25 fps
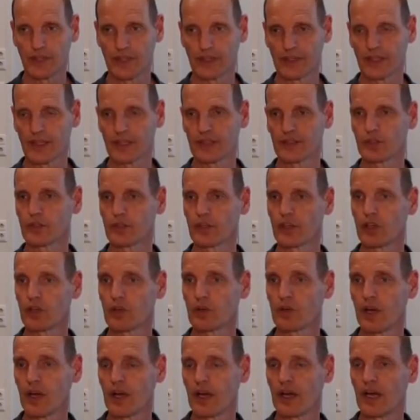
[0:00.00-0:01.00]
And then you
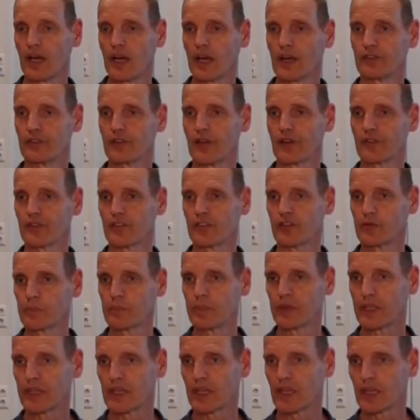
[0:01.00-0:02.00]
know, roughly
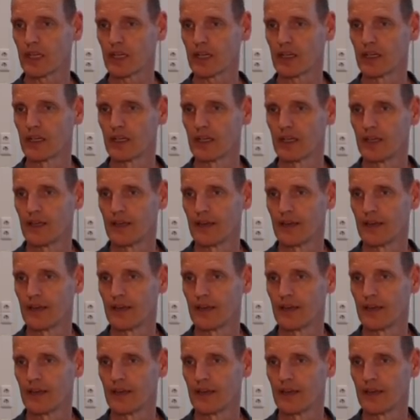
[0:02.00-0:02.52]
speaking,